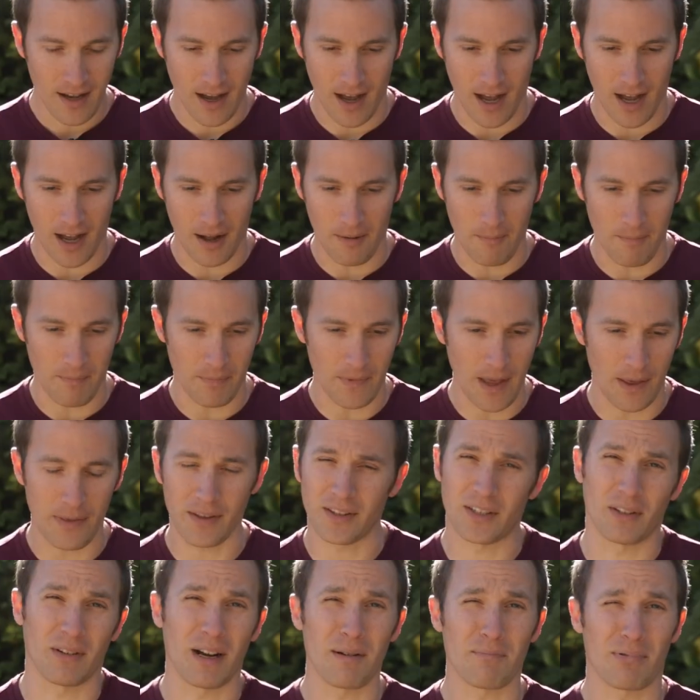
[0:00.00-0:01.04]
um, I
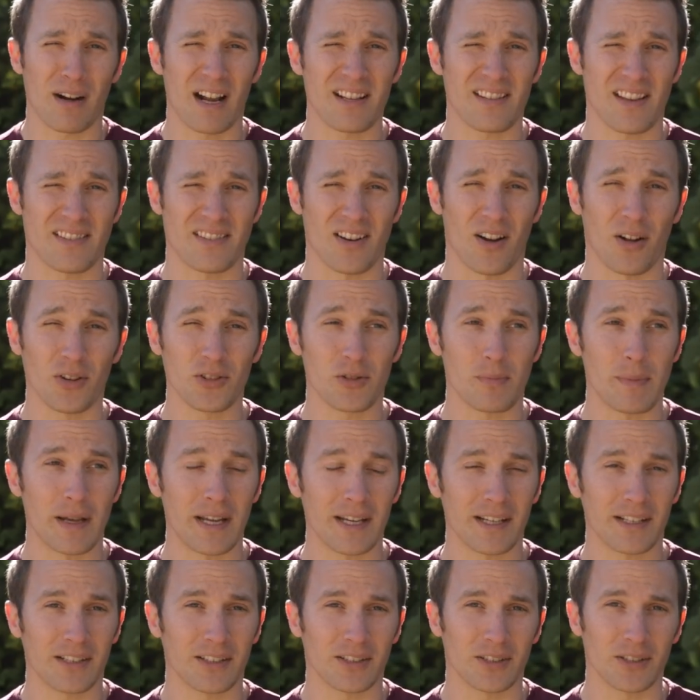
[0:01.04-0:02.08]
think the grand prize is an
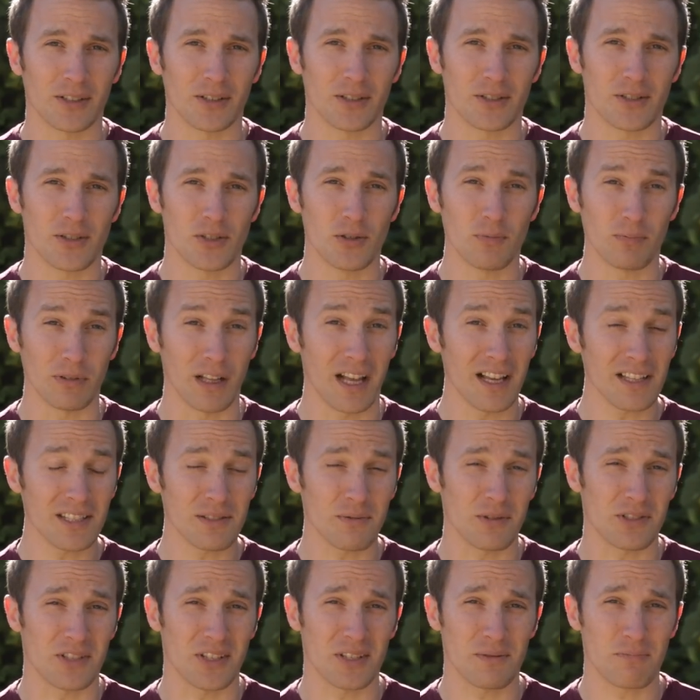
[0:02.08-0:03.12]
Ultimaker 2
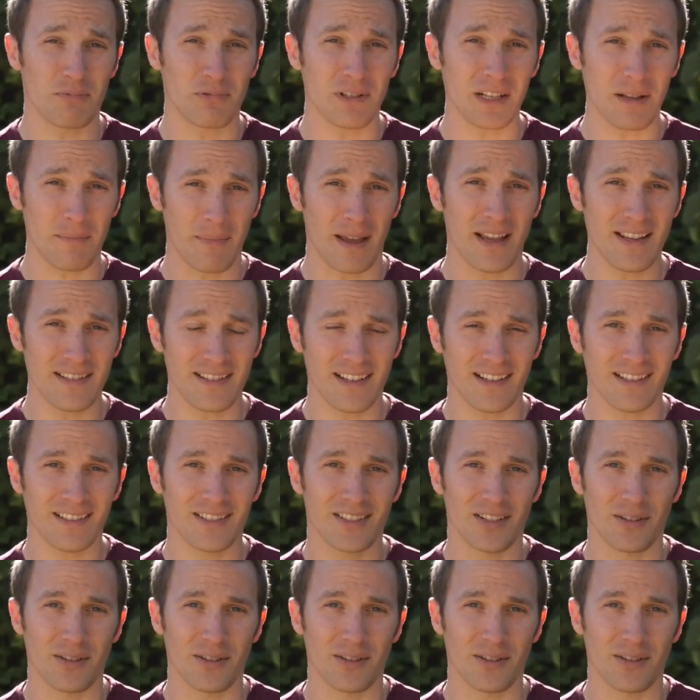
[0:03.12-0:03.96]
Plus, which is pretty amazing.